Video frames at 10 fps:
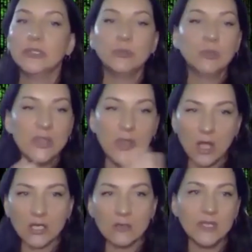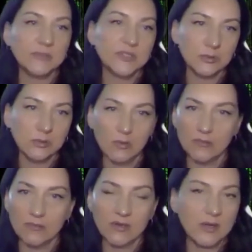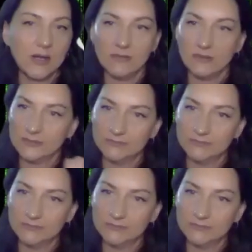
You will not make me to go over, and